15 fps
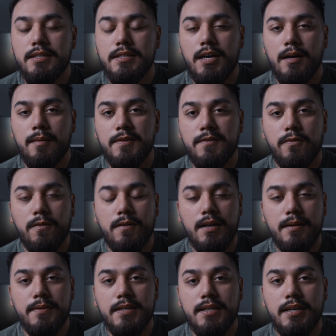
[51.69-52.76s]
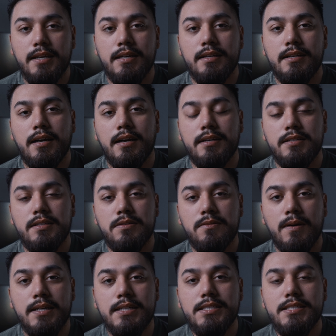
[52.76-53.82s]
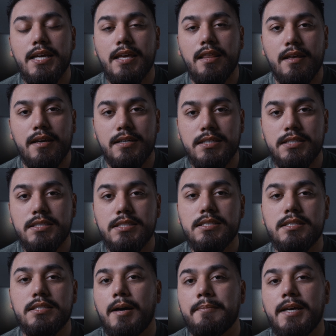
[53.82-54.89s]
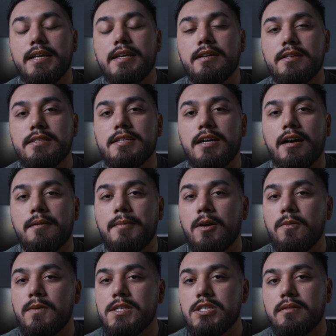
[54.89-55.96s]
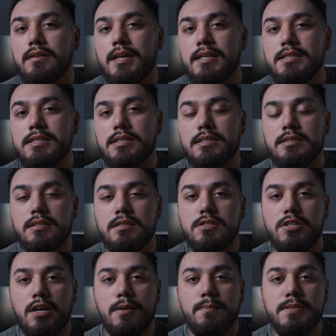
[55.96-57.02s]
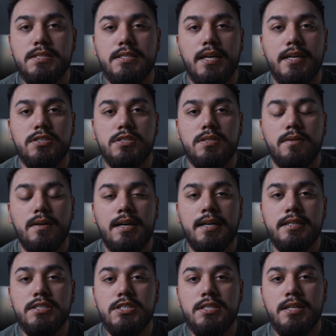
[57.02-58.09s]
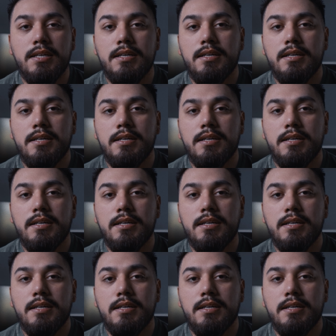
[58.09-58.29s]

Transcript: Now, before I begin, I do want to say this. I'm not here to talk about which lens is the sharpest edge to edge.